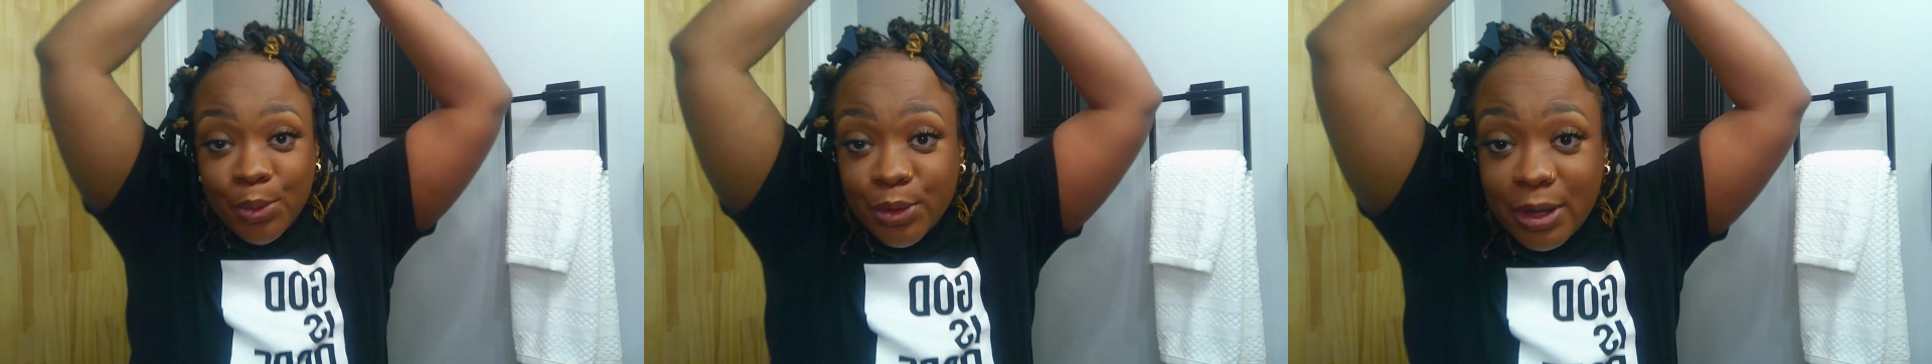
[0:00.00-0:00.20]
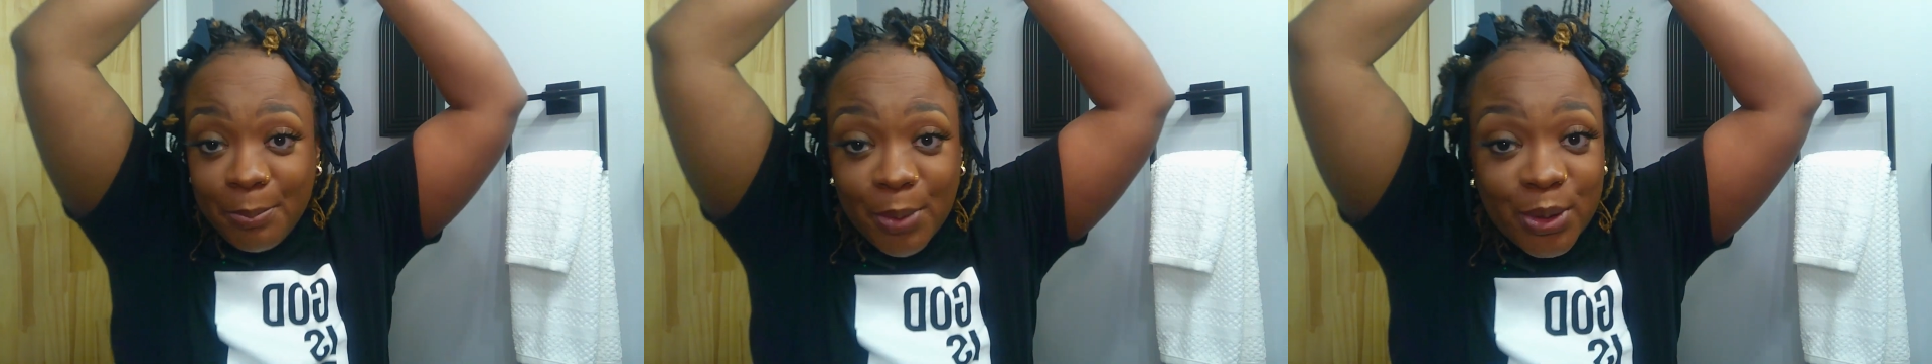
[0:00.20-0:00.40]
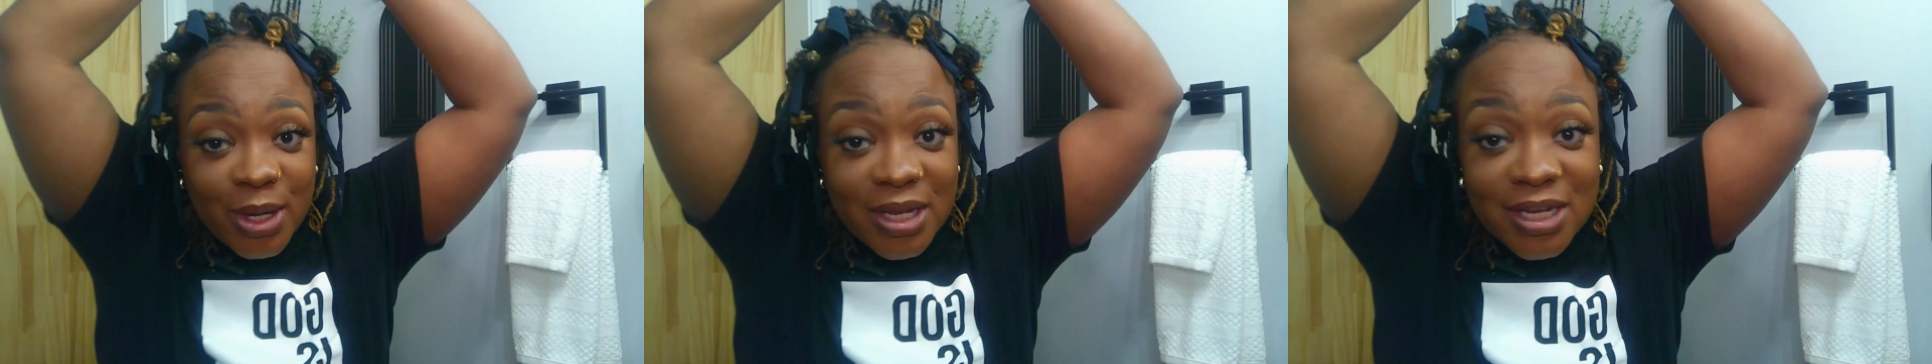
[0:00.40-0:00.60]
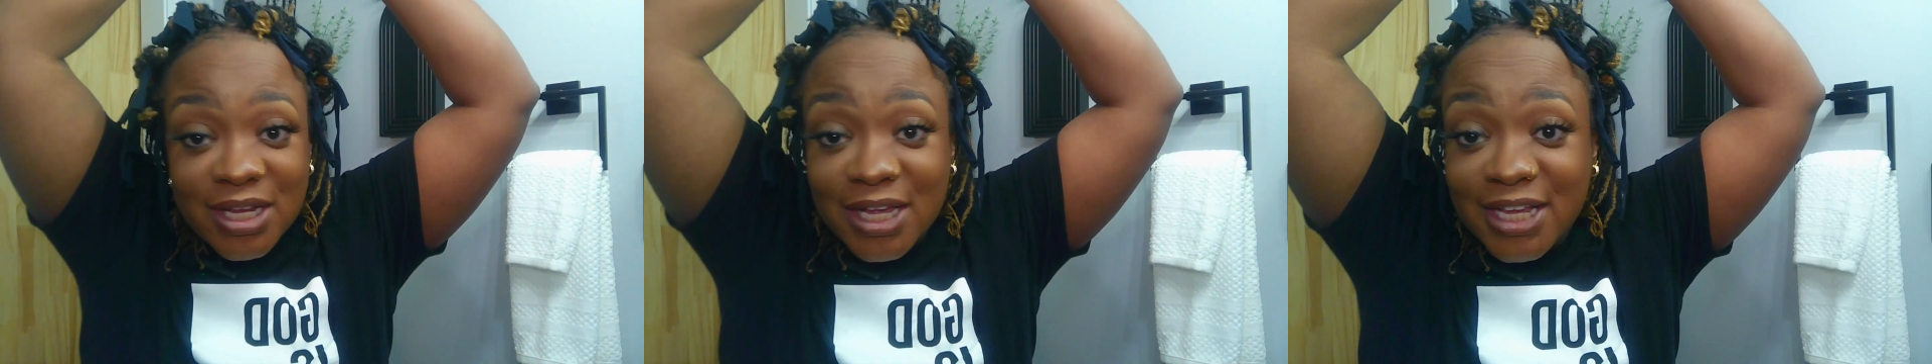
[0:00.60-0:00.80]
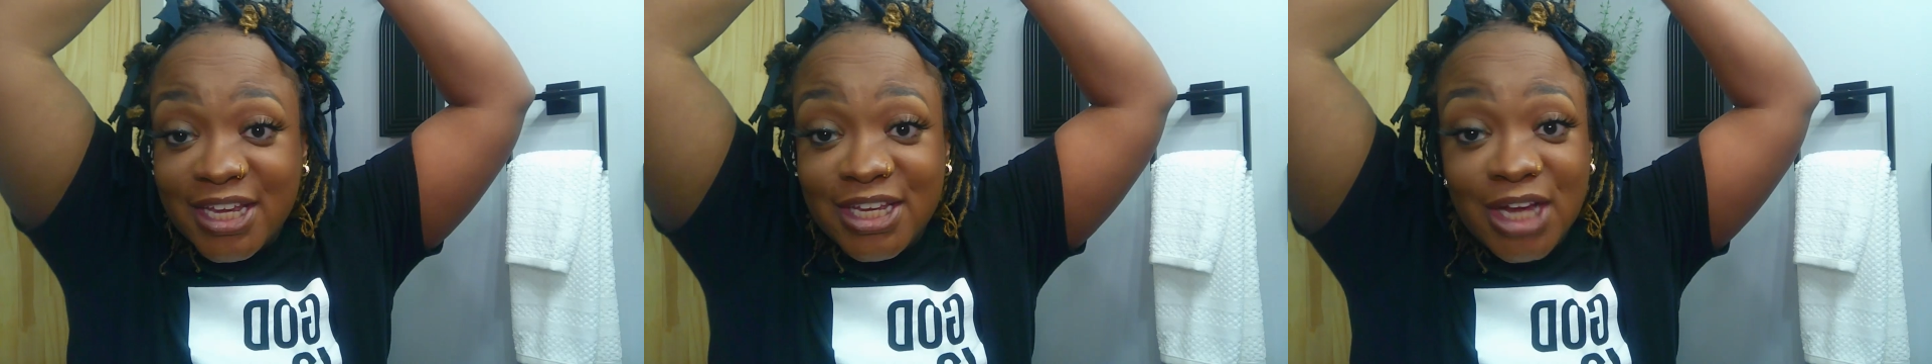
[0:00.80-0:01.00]
put up on the
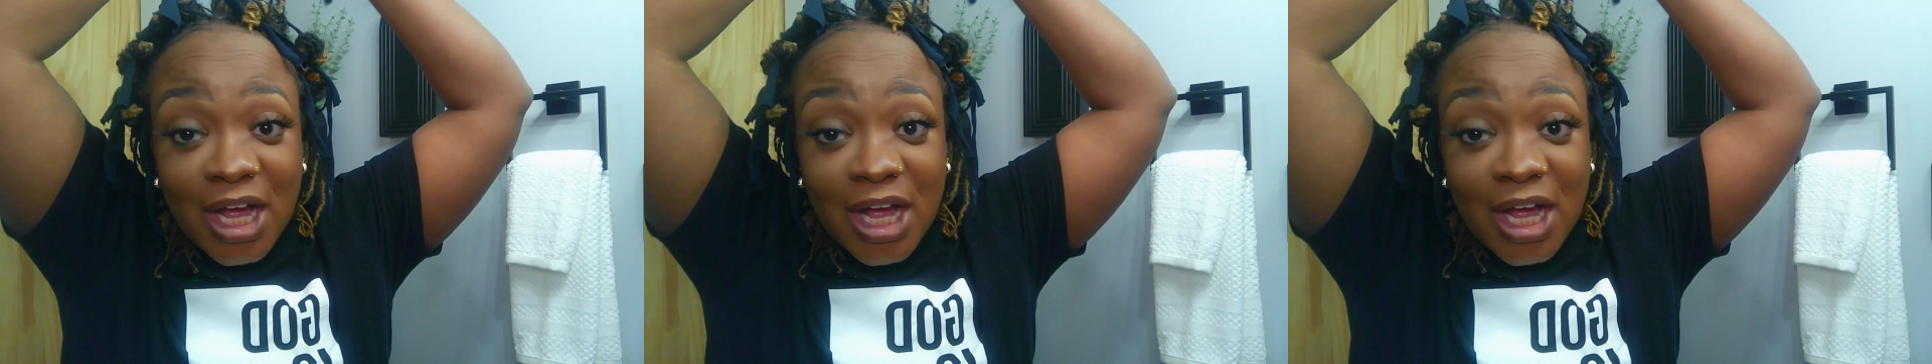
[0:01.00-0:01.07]
leg and